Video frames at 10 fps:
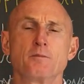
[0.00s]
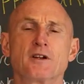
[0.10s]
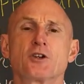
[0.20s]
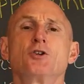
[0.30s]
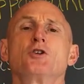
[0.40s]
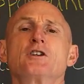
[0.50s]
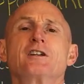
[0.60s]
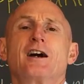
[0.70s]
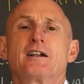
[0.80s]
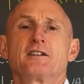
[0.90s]
but could
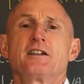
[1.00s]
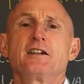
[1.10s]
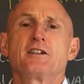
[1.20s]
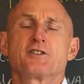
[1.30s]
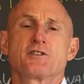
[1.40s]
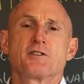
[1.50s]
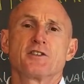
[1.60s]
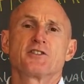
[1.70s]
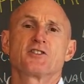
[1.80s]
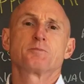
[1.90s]
not teach
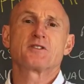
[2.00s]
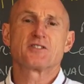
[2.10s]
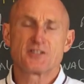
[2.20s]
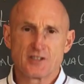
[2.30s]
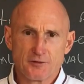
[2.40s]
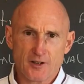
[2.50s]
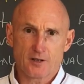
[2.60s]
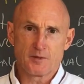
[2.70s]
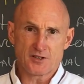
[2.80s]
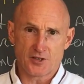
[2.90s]
this specific
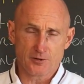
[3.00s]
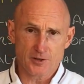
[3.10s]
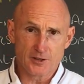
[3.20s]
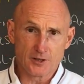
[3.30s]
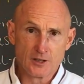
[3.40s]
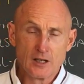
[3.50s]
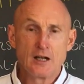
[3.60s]
material